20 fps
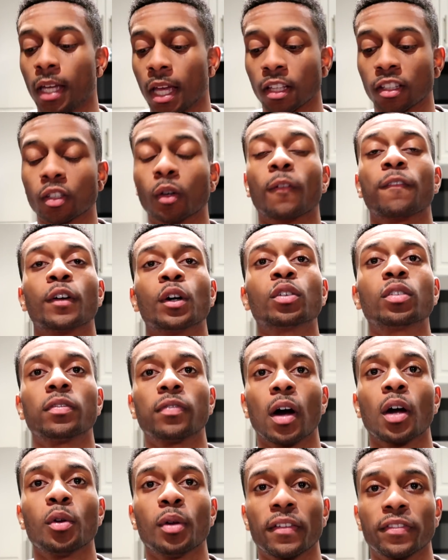And so first
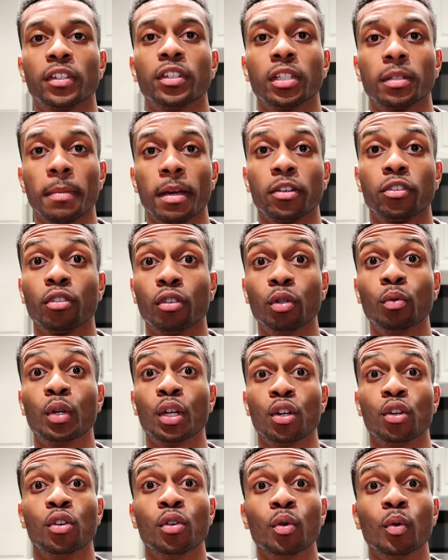of all, you have to just make sure you
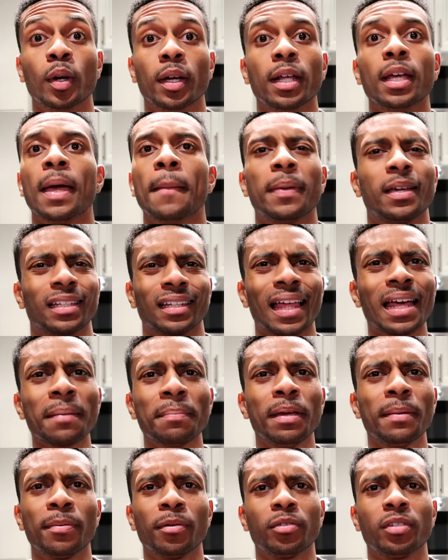can do it. Because a lot
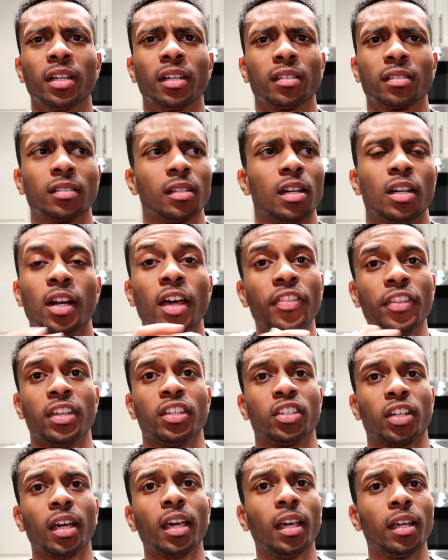of people just,
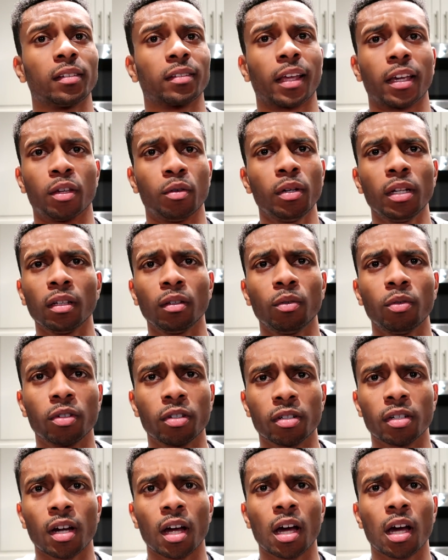nothing changed. Like, you didn't lose
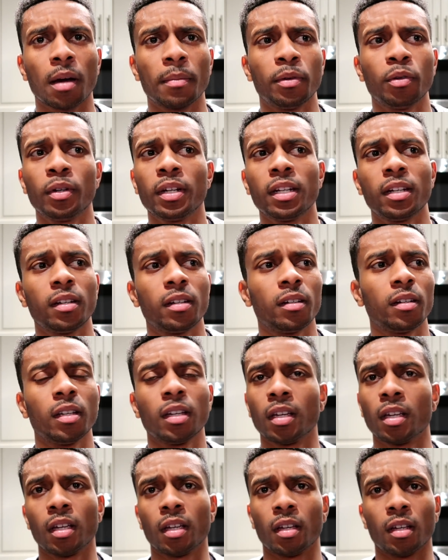your job,
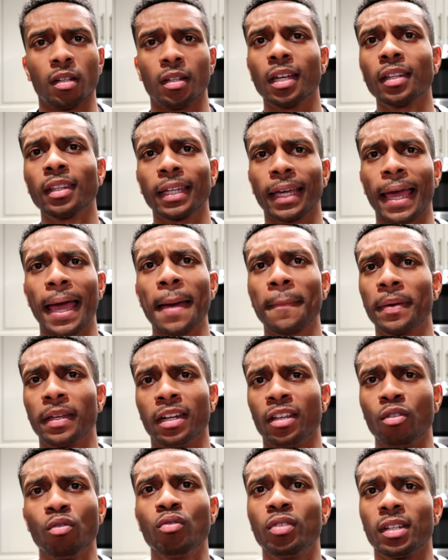nothing
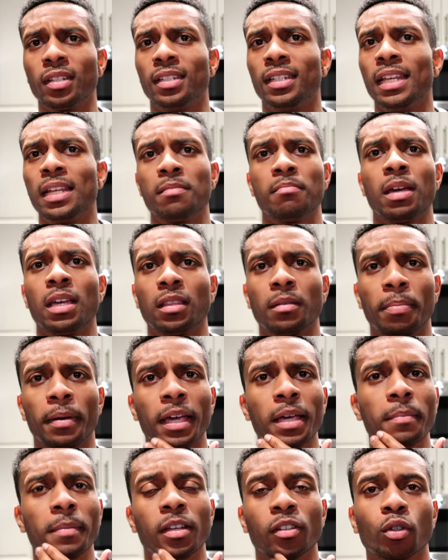happened, and you just didn't make the
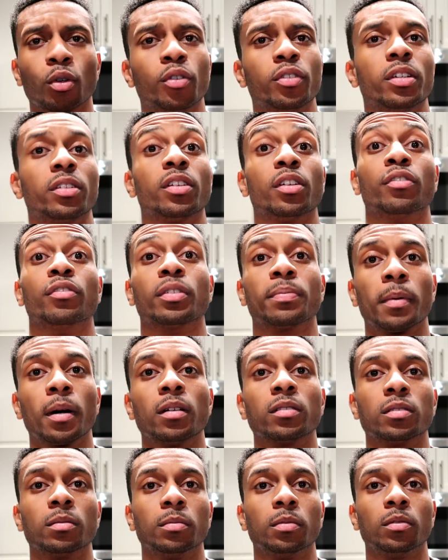payments, or just
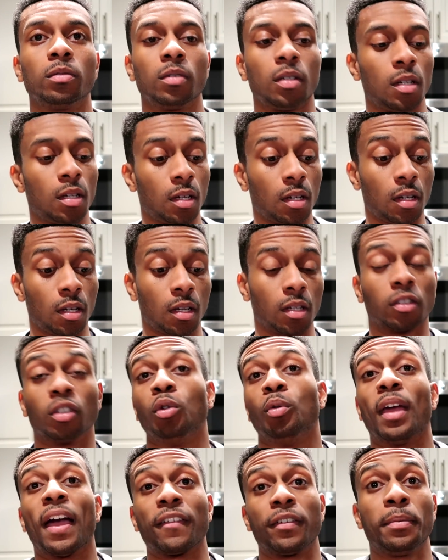irresponsible. So
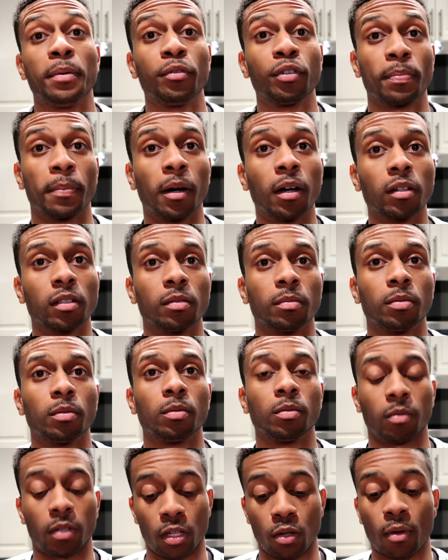you have to be
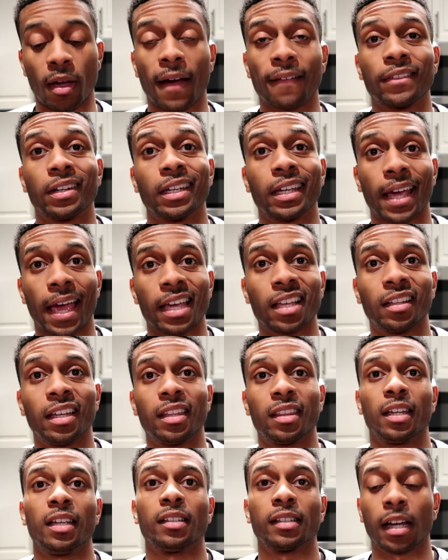responsible. You have to
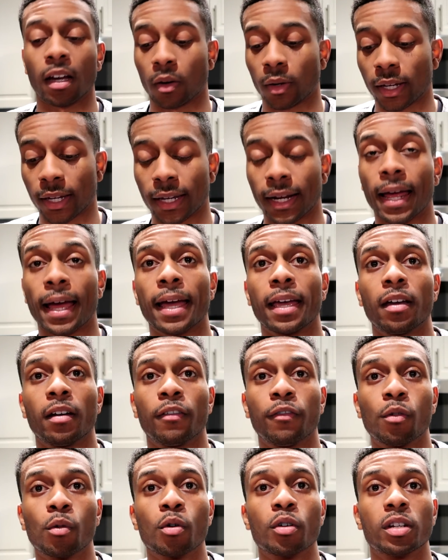calculate things out. Can I
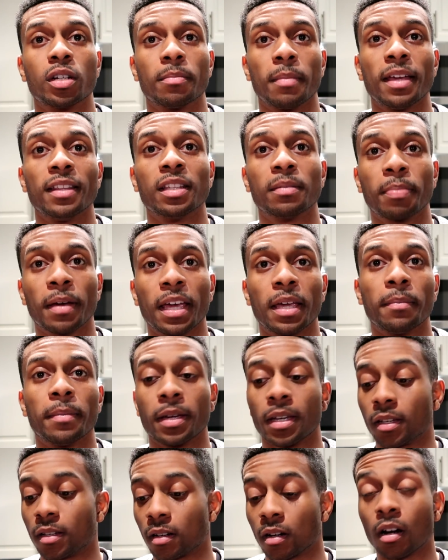afford to make this
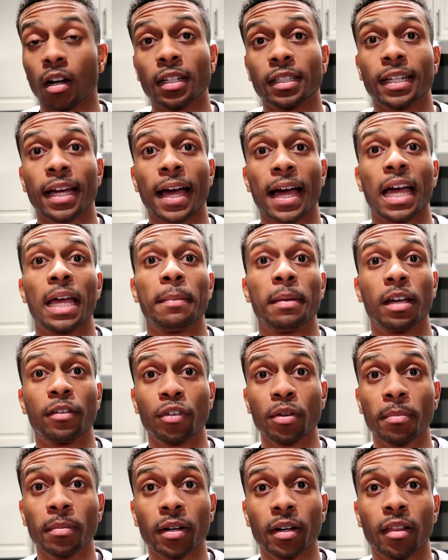payment on time
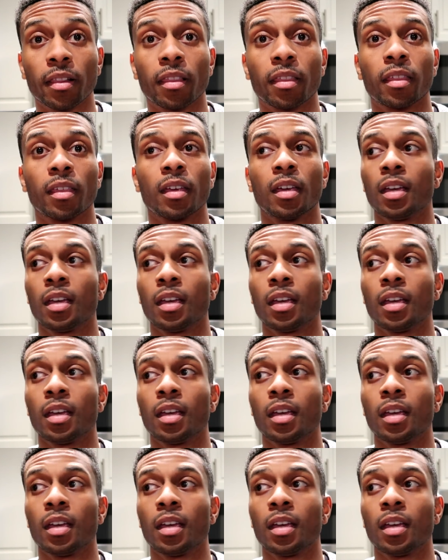every month?